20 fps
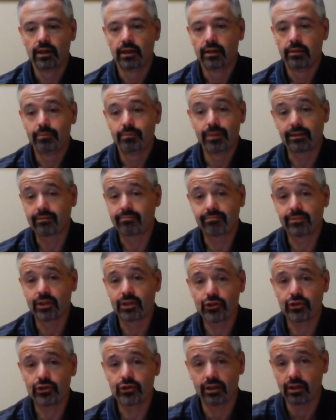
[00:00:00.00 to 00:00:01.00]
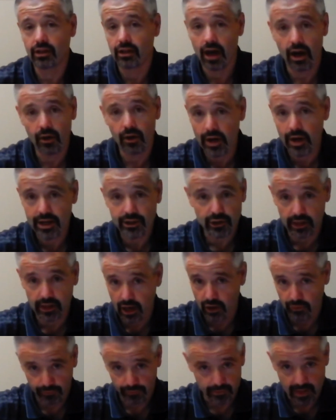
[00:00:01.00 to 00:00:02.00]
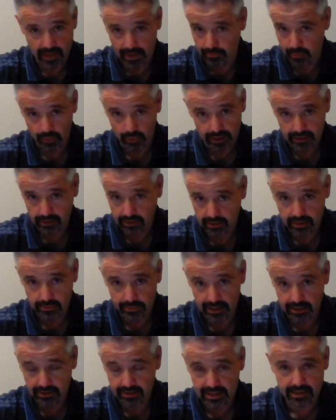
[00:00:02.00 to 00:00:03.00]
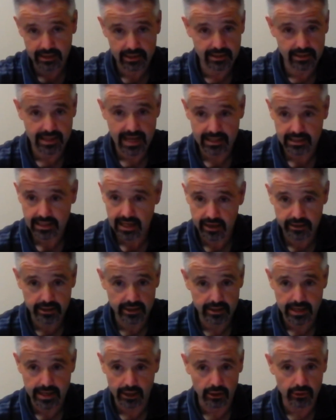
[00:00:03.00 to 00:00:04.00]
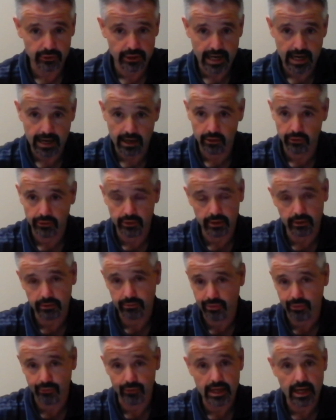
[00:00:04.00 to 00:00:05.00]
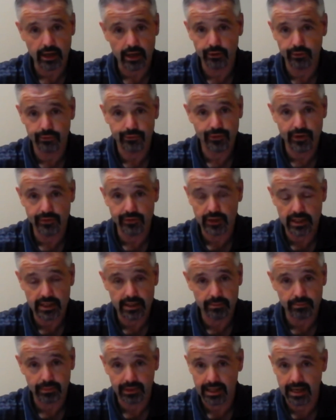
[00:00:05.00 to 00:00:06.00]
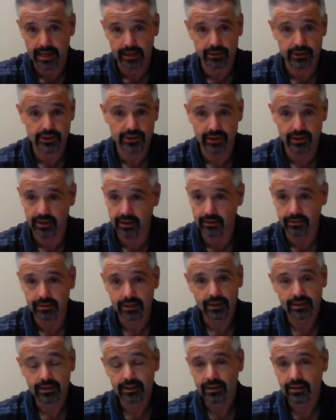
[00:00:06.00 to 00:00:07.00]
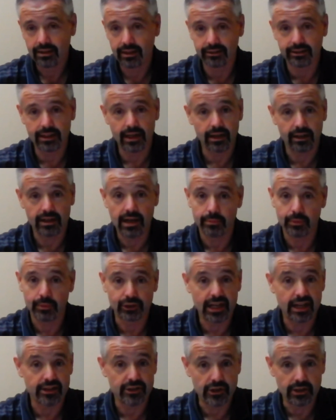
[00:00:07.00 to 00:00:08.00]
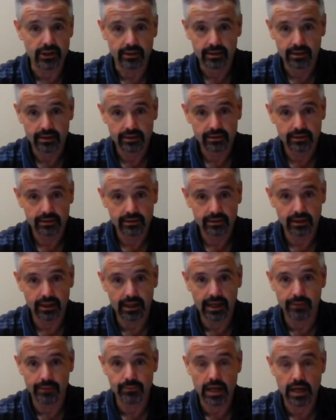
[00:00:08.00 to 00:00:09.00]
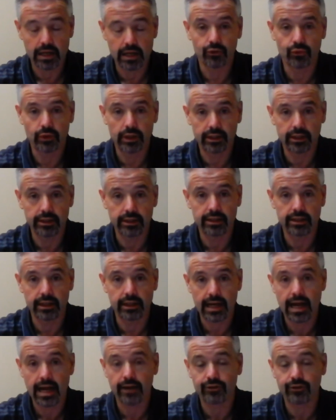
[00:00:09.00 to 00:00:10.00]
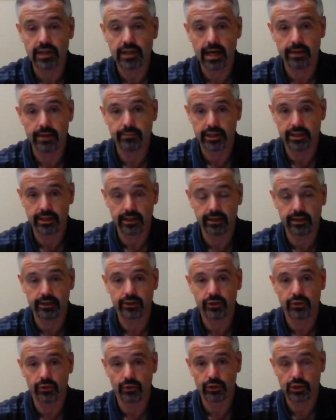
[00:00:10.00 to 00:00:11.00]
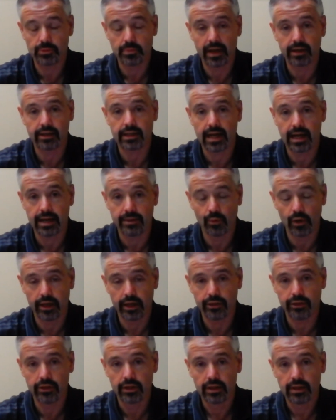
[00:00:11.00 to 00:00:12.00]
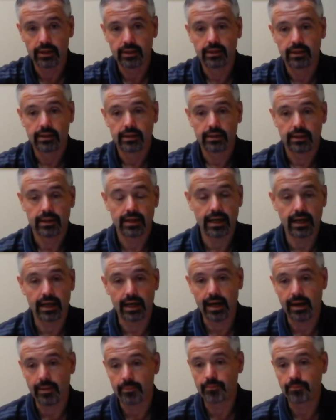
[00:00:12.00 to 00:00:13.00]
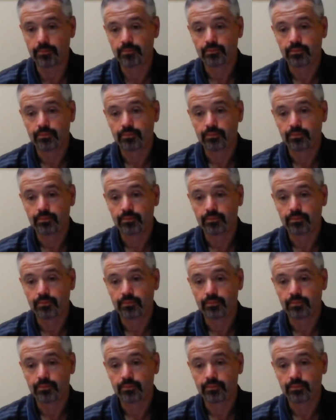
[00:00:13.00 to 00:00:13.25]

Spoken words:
But there's still a long ways to go from that point. I mean, that's how you narrow down the 350 plans to a couple dozen that you're really going to have time to dig into and spend time with. And